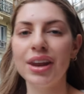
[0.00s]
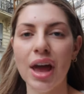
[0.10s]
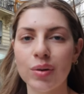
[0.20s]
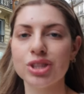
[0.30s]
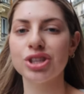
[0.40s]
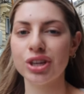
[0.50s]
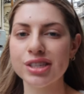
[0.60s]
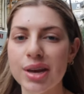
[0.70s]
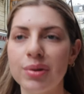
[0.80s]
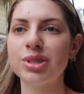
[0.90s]
now it's
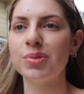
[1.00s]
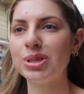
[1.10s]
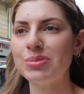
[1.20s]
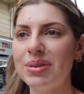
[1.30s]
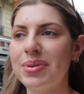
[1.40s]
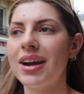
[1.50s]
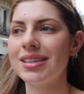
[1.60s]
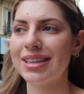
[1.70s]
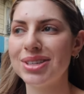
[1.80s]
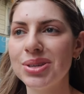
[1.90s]
Thursday. We were supposed to be in
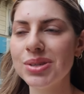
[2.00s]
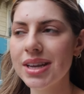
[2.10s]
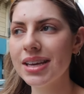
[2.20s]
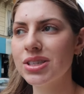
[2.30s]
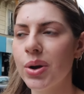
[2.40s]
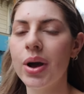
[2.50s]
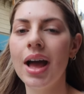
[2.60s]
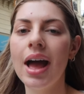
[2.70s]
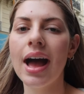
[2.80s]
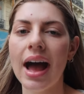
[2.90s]
Paris on Tuesday, so
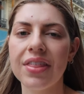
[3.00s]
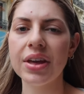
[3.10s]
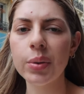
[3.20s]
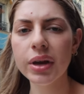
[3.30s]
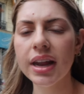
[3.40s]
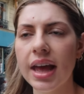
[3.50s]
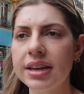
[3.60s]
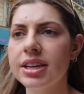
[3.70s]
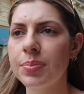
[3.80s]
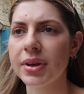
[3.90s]
I think we're gonna
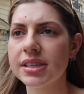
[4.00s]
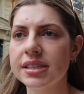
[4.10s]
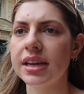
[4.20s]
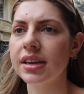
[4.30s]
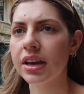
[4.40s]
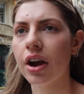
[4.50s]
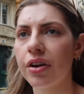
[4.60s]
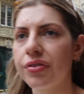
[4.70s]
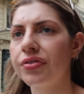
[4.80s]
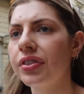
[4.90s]
end up extending
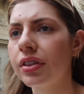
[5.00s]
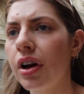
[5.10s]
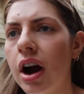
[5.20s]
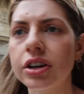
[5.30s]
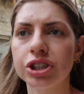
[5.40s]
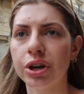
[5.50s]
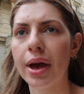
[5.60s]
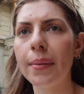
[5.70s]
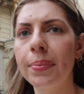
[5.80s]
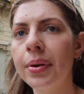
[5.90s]
our
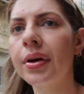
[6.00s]
trip.